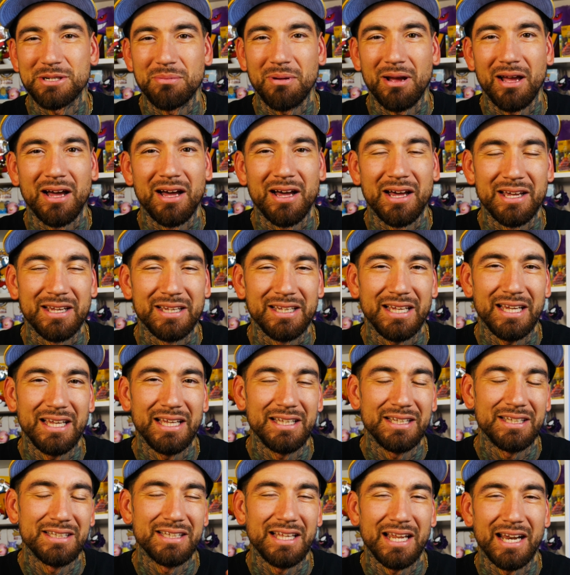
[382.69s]
my eye
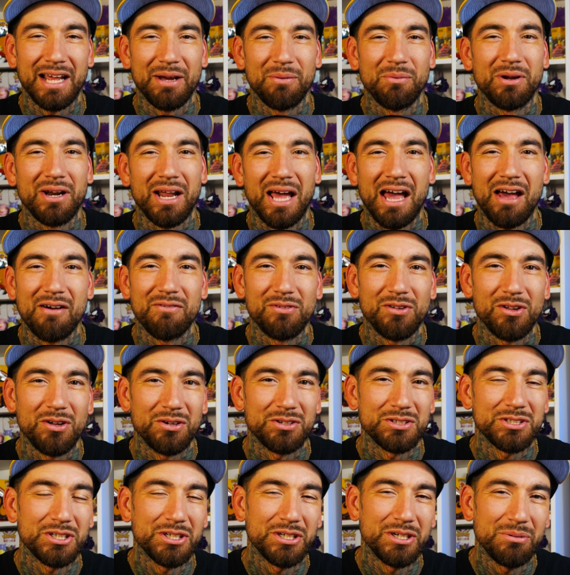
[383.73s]
that I want to have long
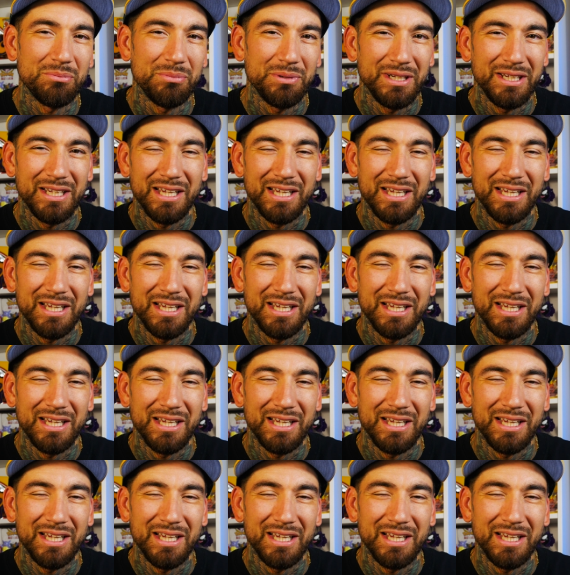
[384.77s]
term.